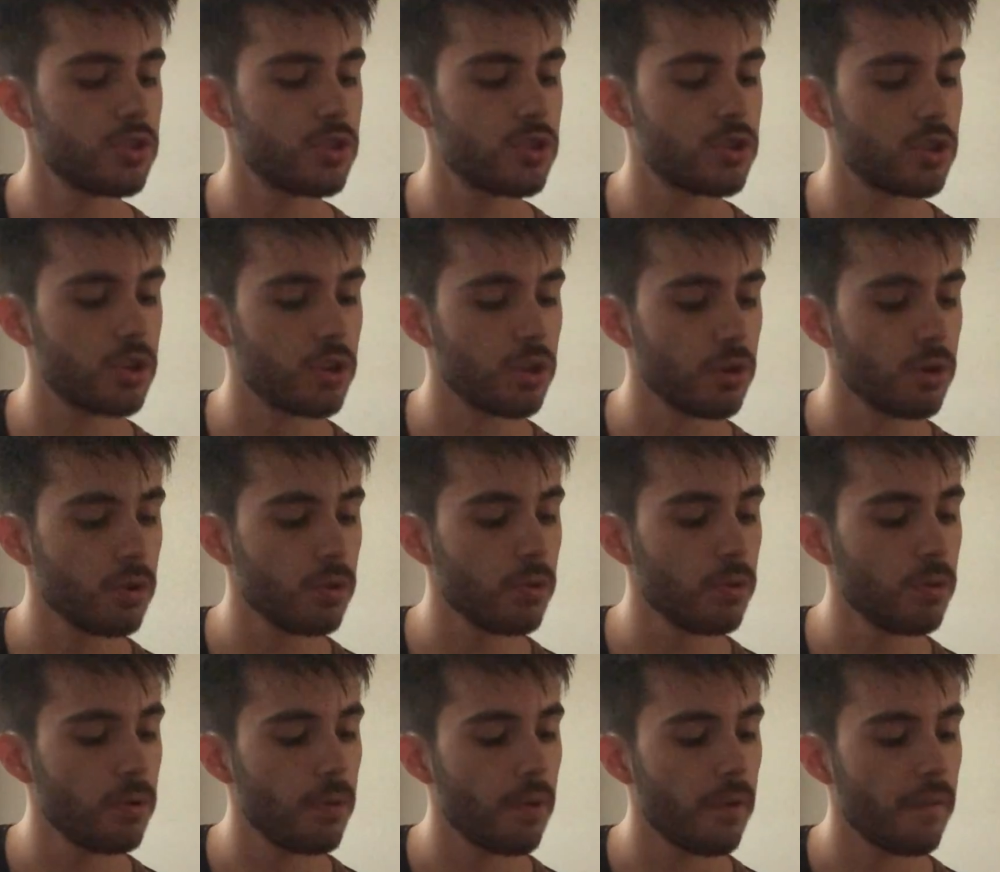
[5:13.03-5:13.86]
2,
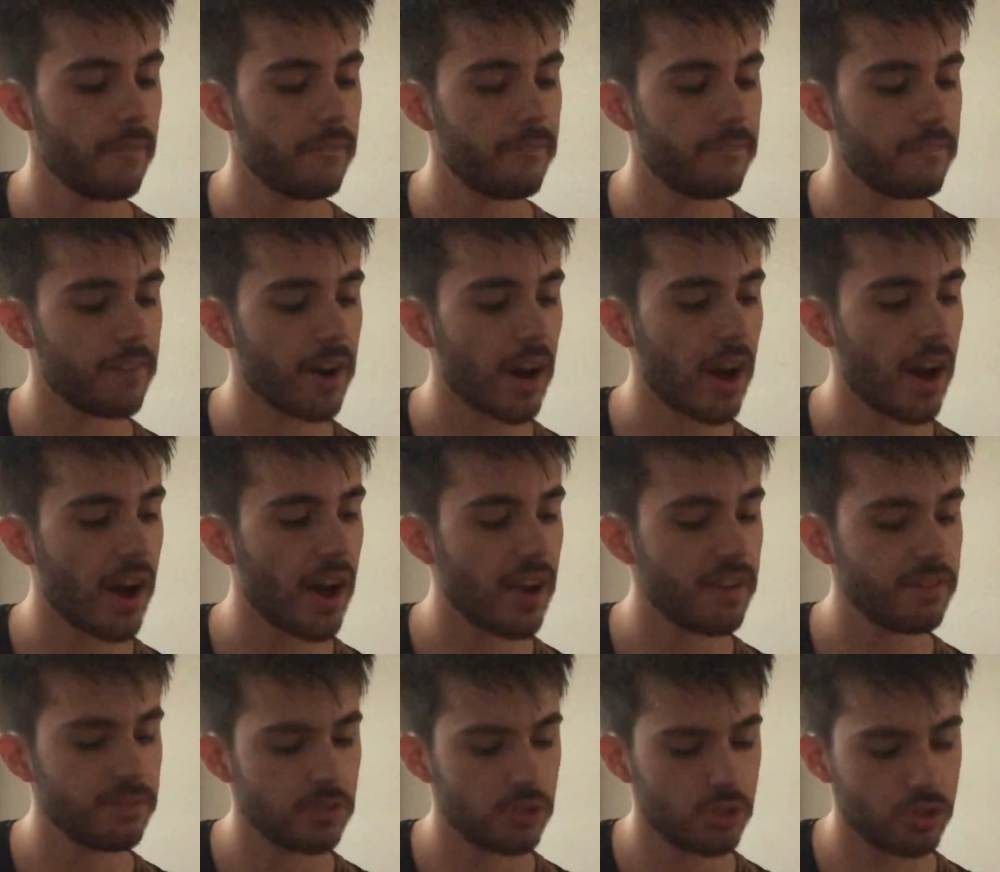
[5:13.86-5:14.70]

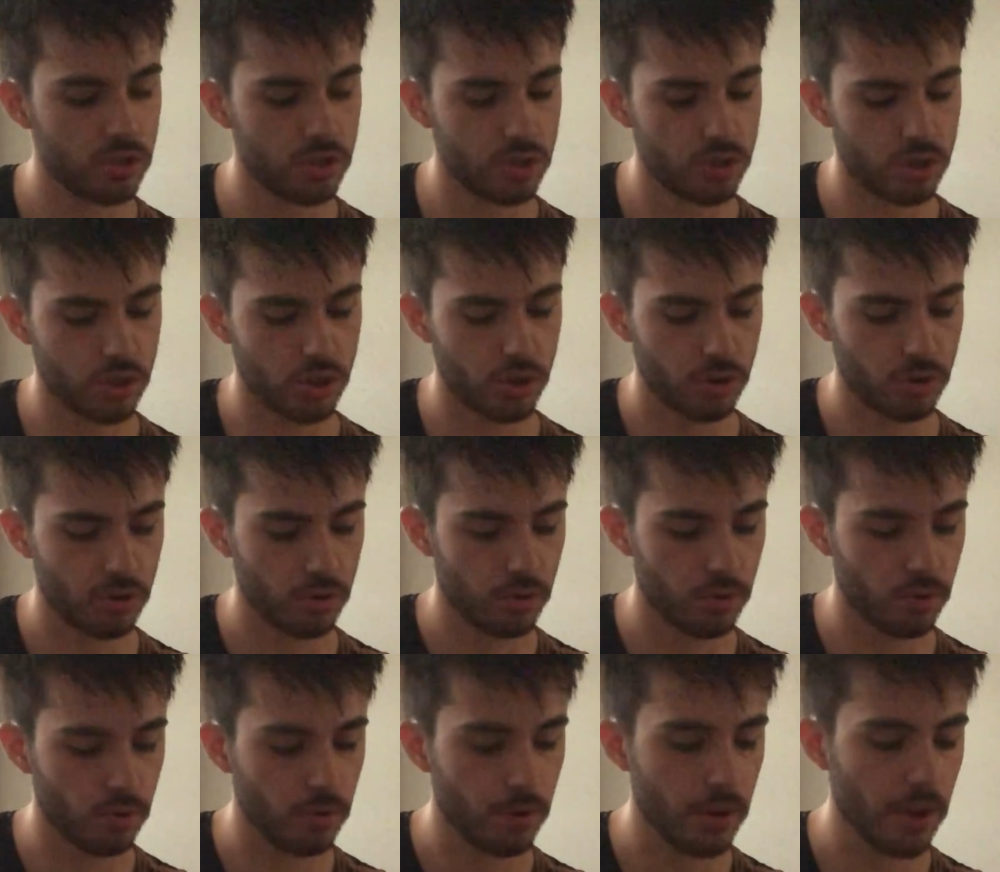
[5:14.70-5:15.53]
5, 2,
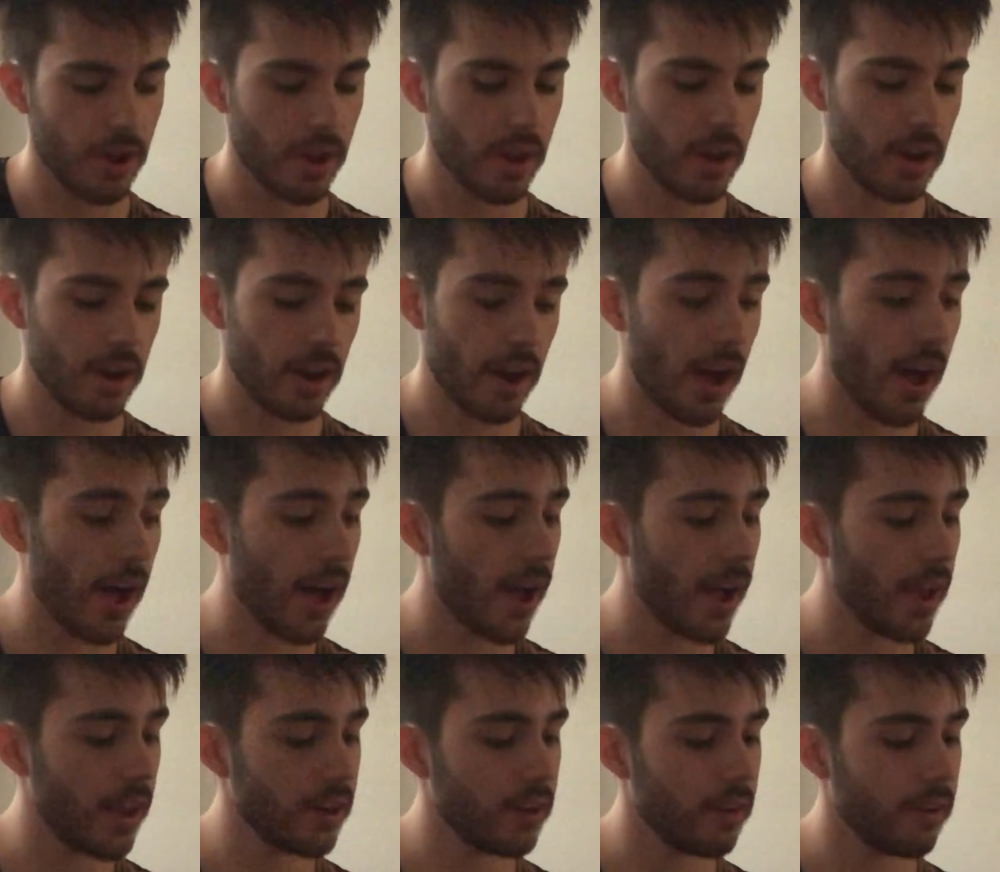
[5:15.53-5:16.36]

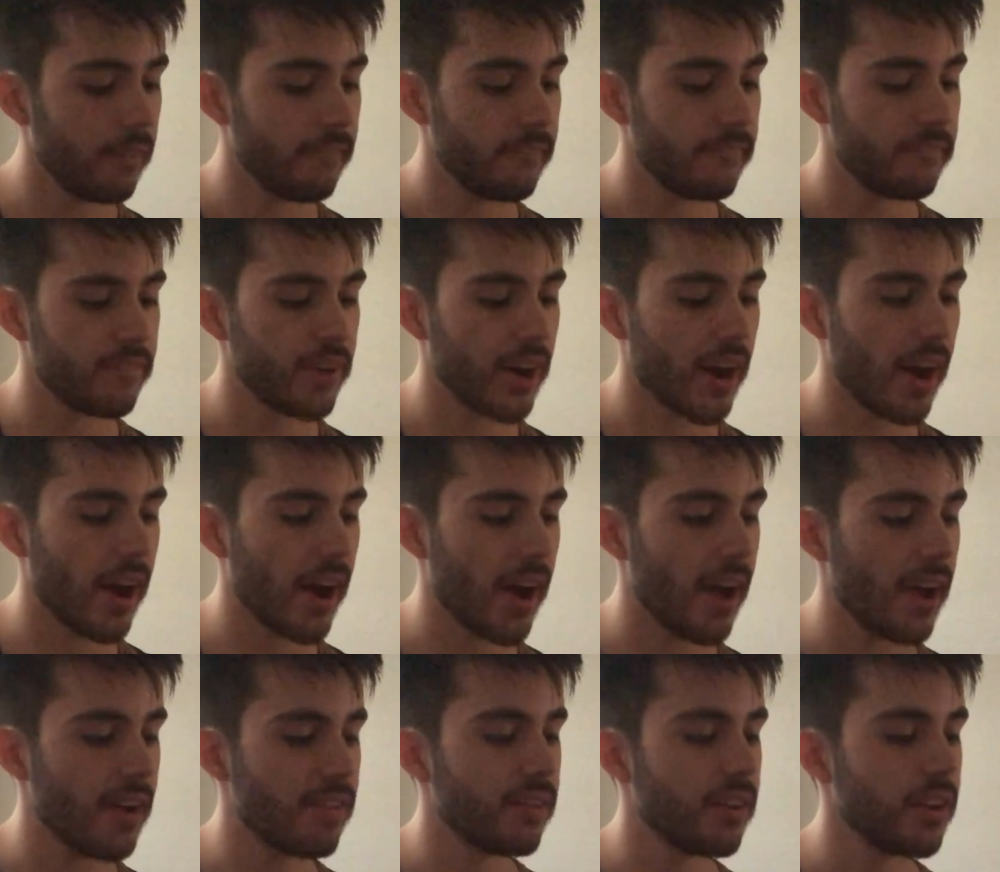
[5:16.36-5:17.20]
9,
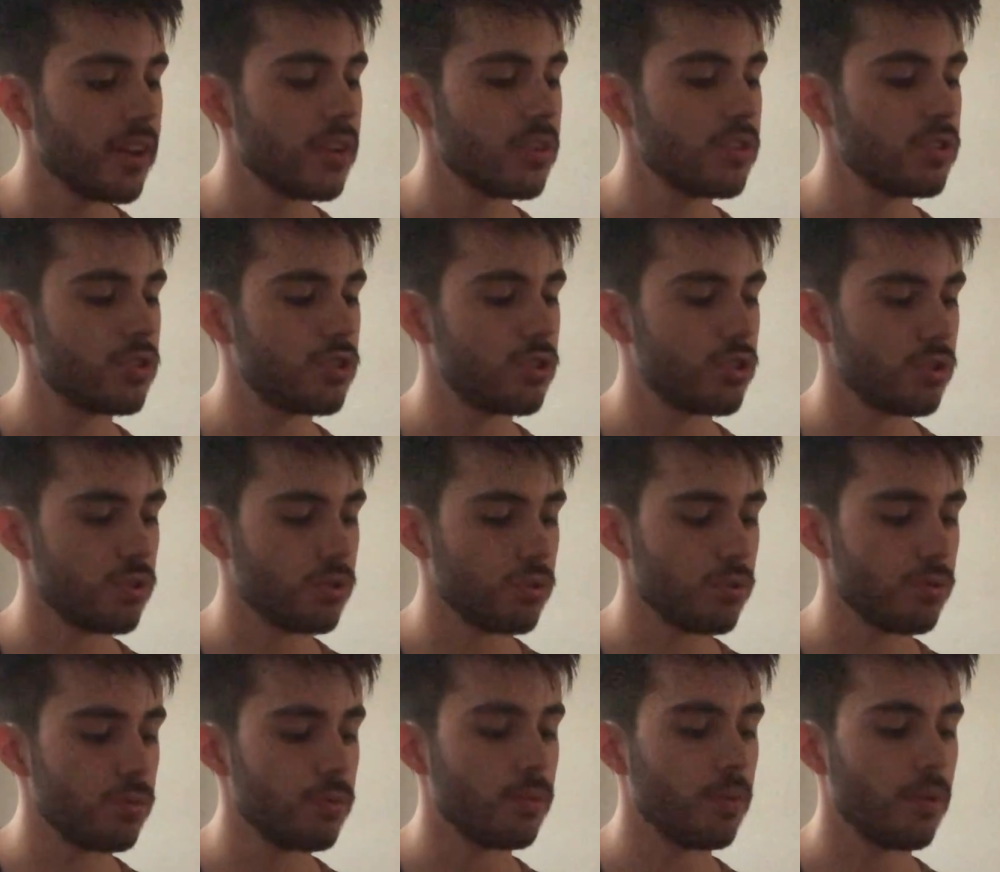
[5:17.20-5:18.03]
5,
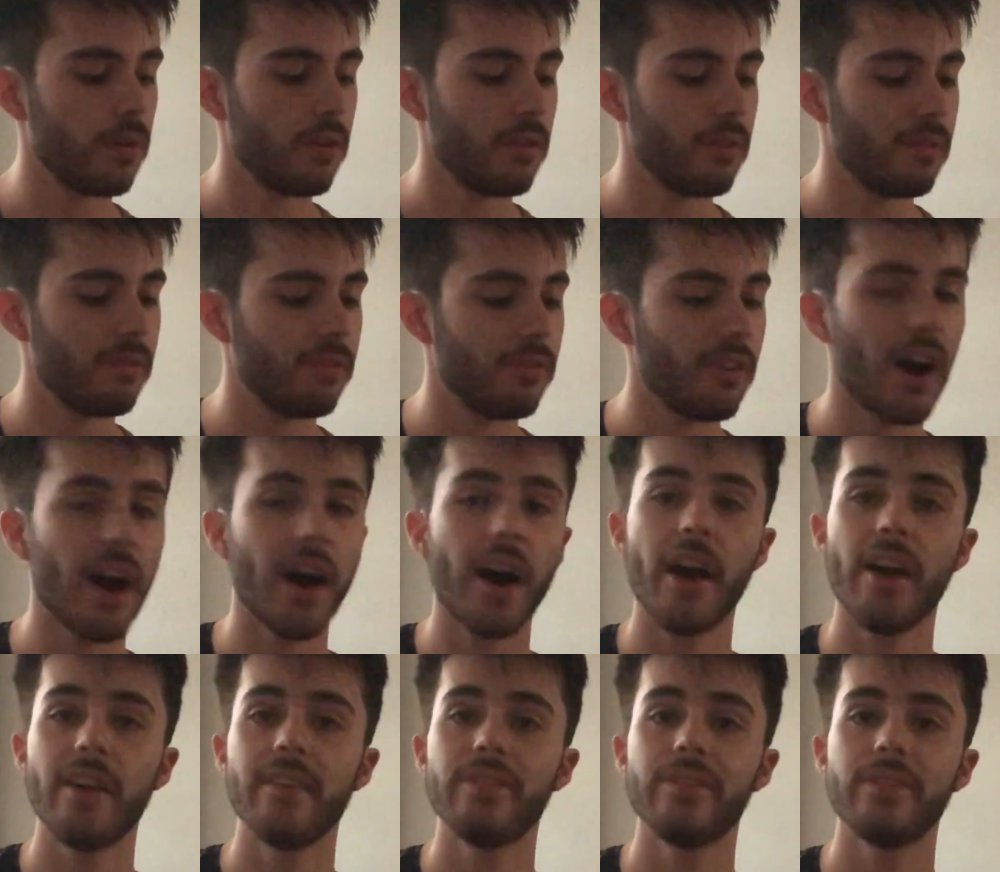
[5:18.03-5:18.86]
2,
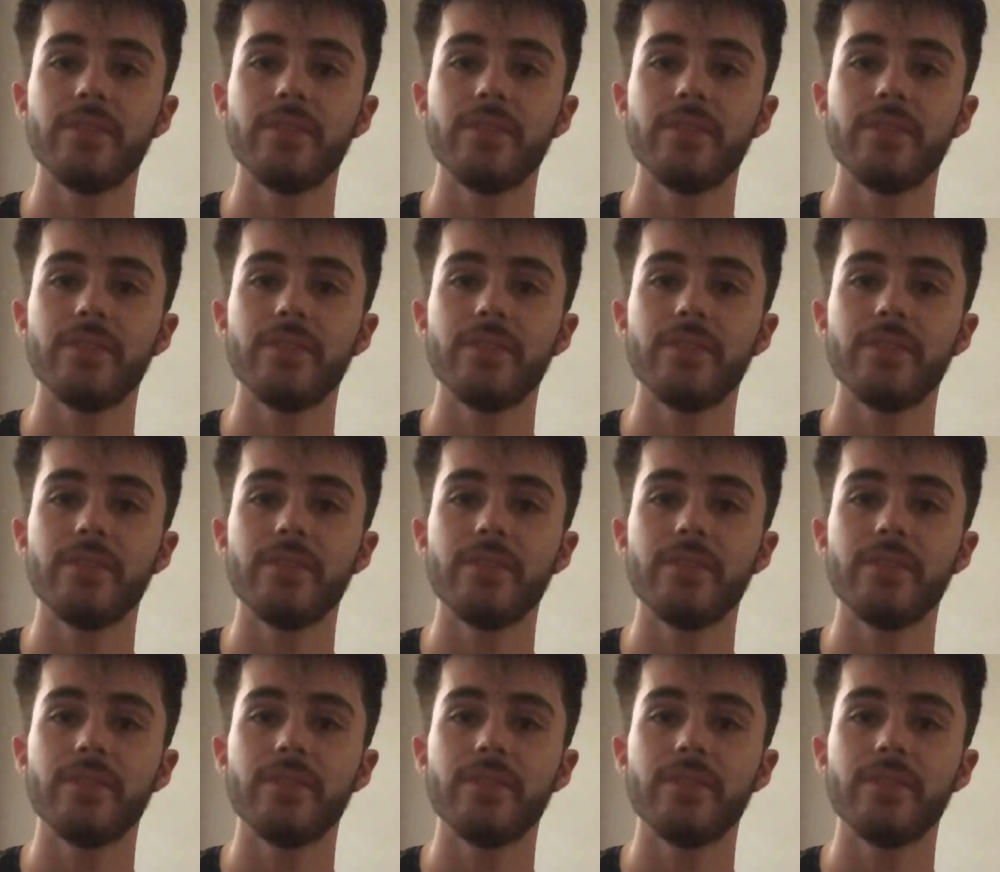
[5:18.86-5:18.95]
5.